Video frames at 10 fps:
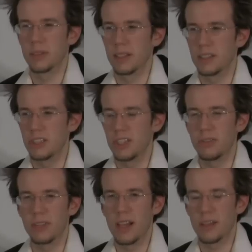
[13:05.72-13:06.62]
or like G
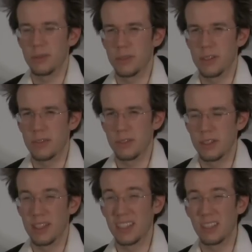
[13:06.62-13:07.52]
flat or whatever
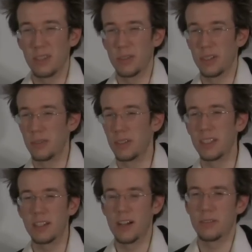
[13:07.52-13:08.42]
unless you are
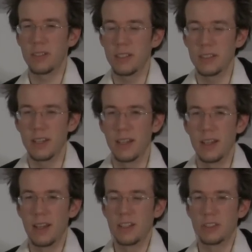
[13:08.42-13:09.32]
really confident.
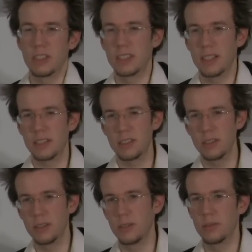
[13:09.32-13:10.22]
Just stick
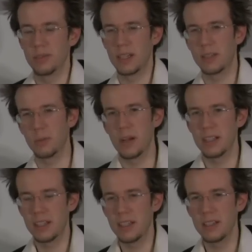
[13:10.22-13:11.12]
to like the
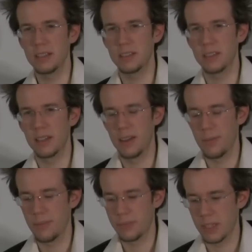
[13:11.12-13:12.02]
white keys.
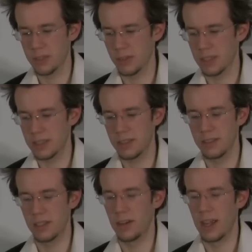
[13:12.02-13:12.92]
So like,
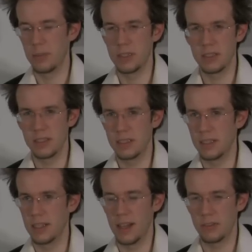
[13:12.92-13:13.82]
A, B, C,
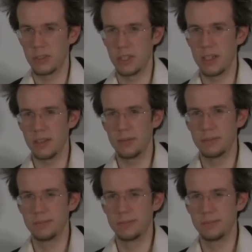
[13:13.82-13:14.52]
D, E, F, G.